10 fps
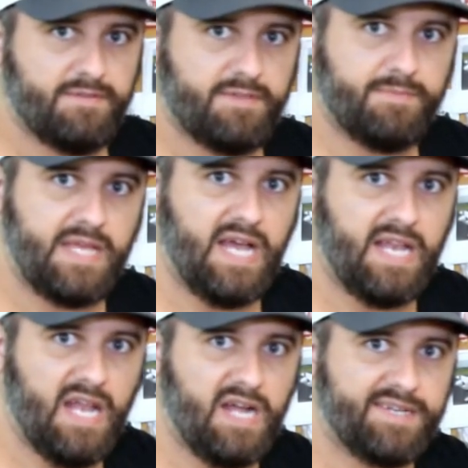something
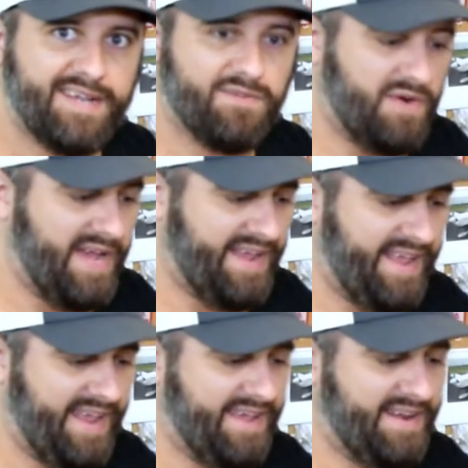got knocked out of
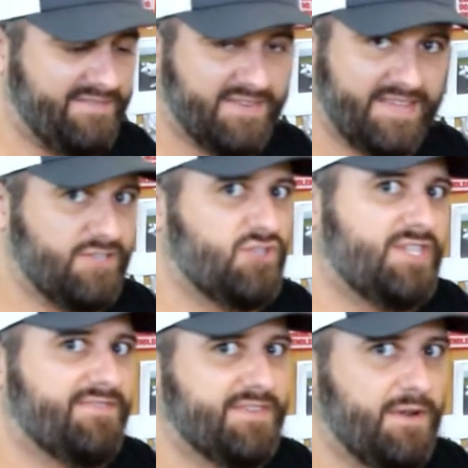whack and everything
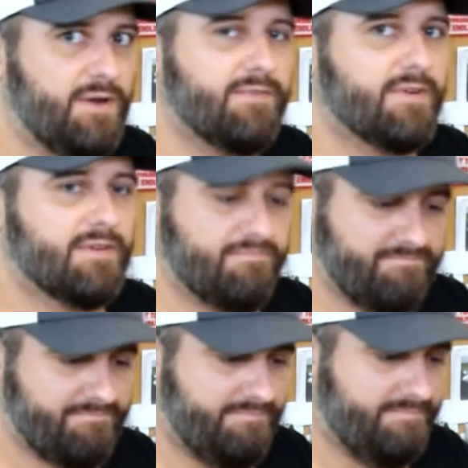shifted over,
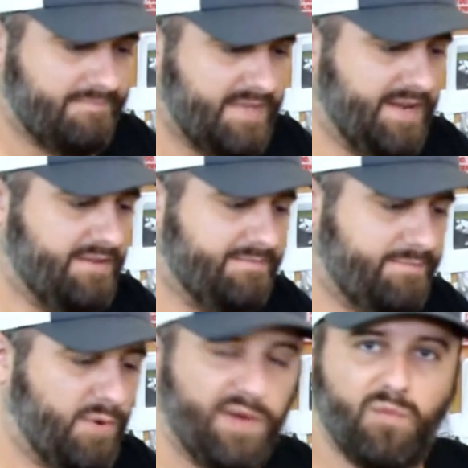you know,
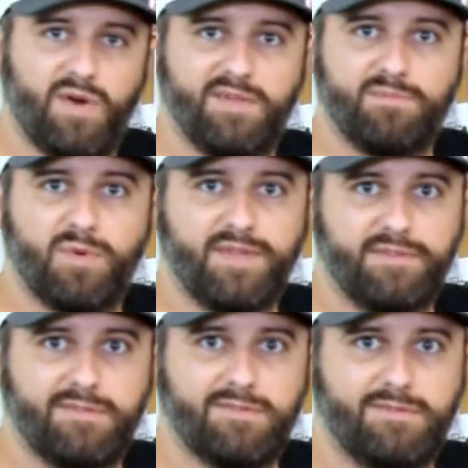0.1,
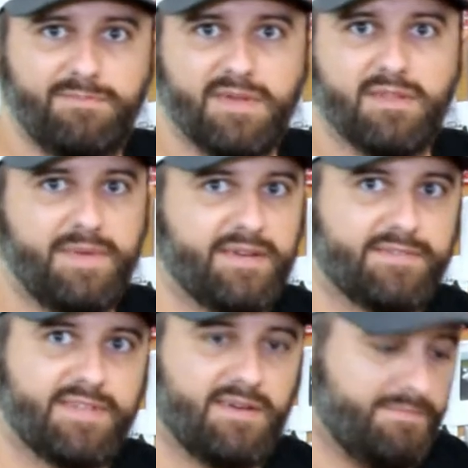0.2
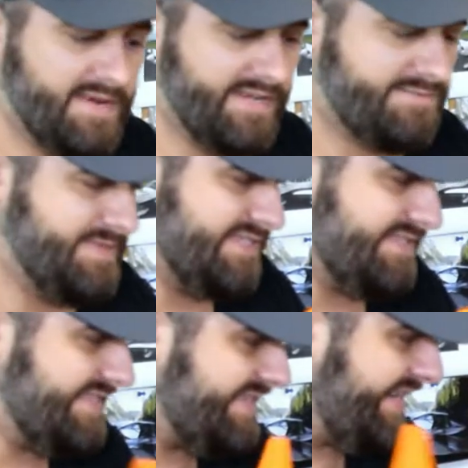millimeters. Not much, but
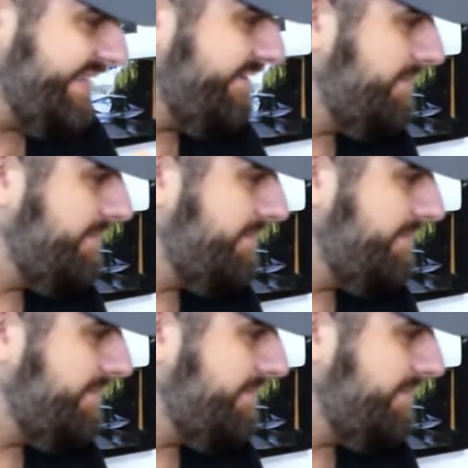just a tiny little